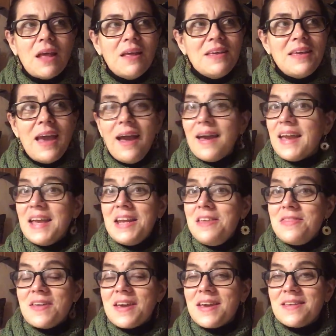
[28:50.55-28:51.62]

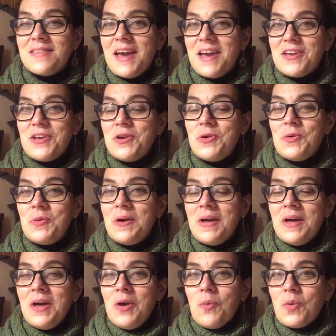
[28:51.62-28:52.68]
anything that you
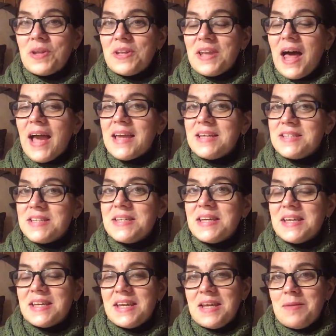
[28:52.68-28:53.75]
would like to
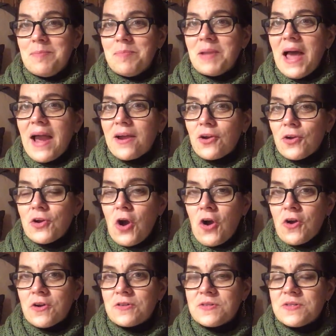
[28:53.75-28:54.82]
knit in Blacker
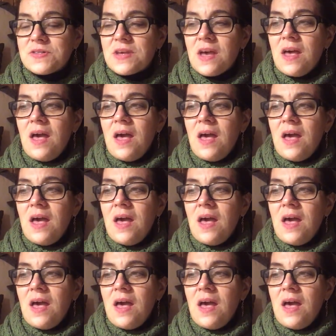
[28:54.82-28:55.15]
Yarns.